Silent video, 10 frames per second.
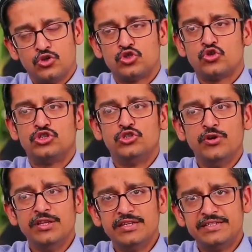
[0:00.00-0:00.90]
So
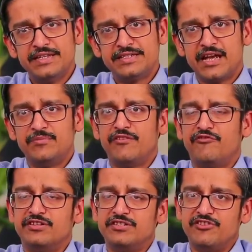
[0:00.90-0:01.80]
during the daytime, they
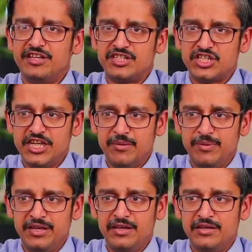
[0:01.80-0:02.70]
feel
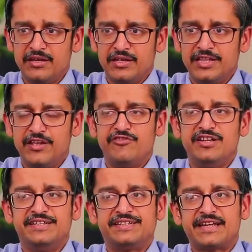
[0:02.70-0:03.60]
sleepy, they
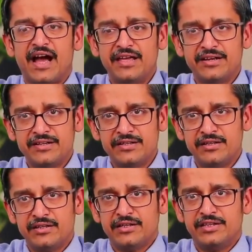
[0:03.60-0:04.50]
feel tired,
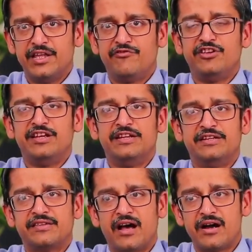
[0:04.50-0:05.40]
they feel
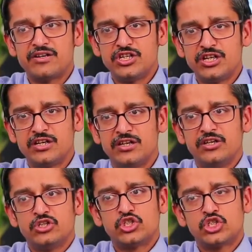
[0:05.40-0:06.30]
lethargic.
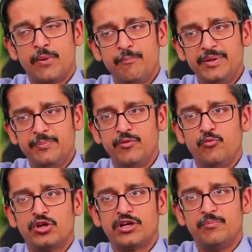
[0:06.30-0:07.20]
Some people
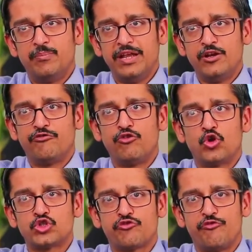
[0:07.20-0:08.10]
would complain of
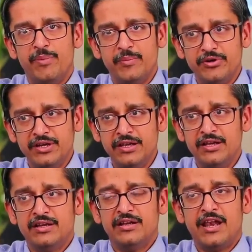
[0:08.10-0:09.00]
loss of memory,
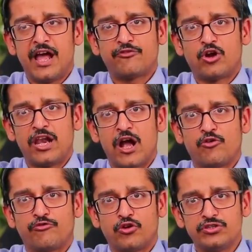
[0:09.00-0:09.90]
lack
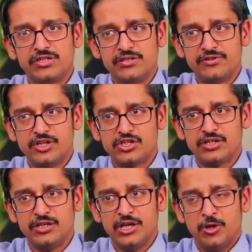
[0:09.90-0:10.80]
of
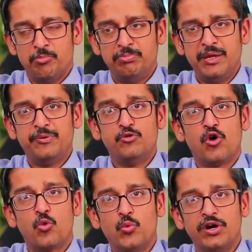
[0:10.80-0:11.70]
concentration. People who
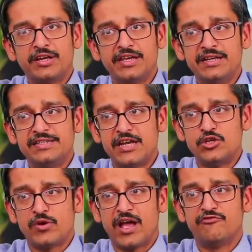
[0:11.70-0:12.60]
are working
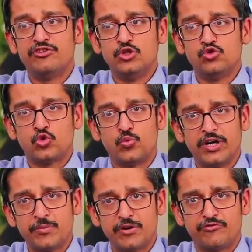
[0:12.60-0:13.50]
tend to have reduced
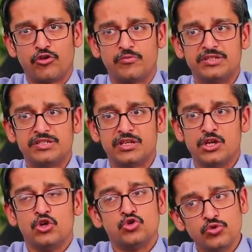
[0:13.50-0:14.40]
work performance
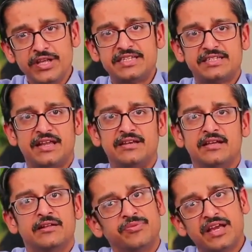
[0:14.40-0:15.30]
to the extent
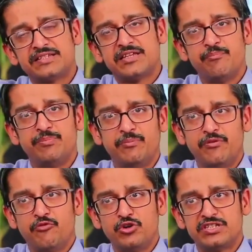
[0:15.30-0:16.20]
that some people
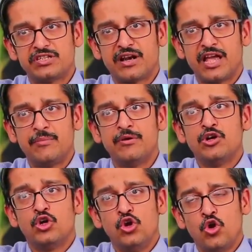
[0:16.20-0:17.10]
would describe
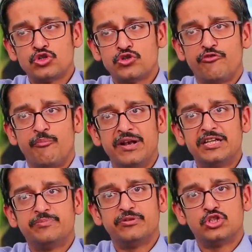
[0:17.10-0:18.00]
loss of
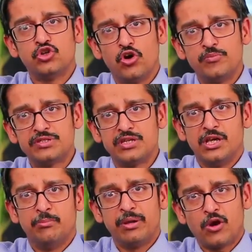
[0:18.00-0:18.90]
multiple jobs
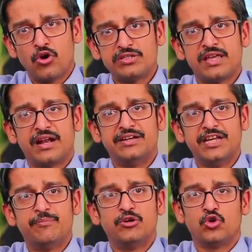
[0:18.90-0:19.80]
because they are
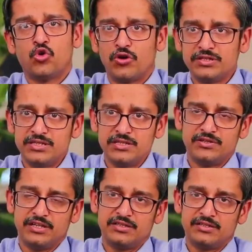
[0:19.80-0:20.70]
unable to
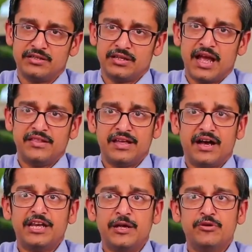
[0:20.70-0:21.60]
concentrate and they are
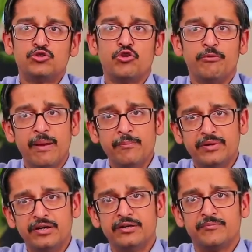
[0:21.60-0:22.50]
unable to
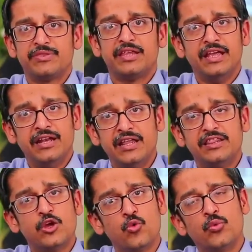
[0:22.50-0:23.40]
remember in
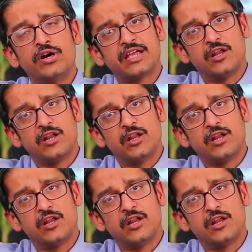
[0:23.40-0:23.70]
their work